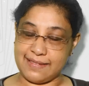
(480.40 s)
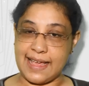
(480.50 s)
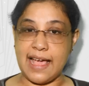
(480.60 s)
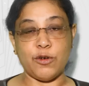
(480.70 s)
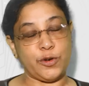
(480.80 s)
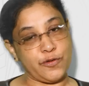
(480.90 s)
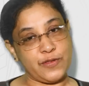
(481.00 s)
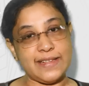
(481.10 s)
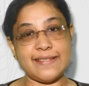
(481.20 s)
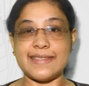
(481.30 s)
essay out of
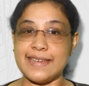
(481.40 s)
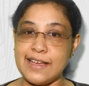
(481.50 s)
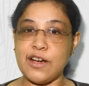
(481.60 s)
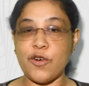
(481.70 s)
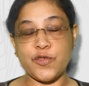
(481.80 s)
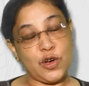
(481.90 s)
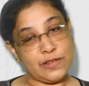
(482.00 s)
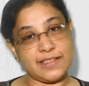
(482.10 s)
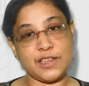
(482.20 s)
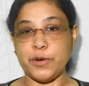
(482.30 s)
this, of
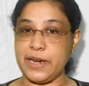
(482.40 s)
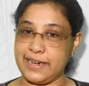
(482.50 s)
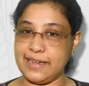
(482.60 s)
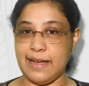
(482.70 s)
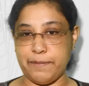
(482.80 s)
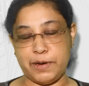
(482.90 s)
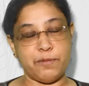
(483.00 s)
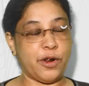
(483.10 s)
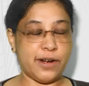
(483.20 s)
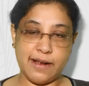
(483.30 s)
course you need a bit
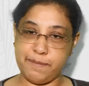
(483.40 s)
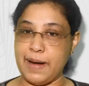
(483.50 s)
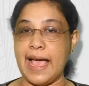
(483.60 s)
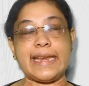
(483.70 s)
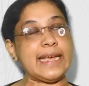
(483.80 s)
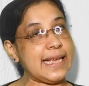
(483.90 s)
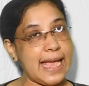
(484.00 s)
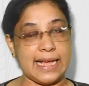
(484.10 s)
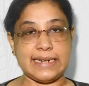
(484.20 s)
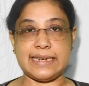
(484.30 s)
more planning
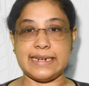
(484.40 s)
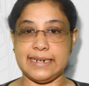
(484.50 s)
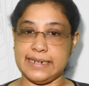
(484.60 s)
and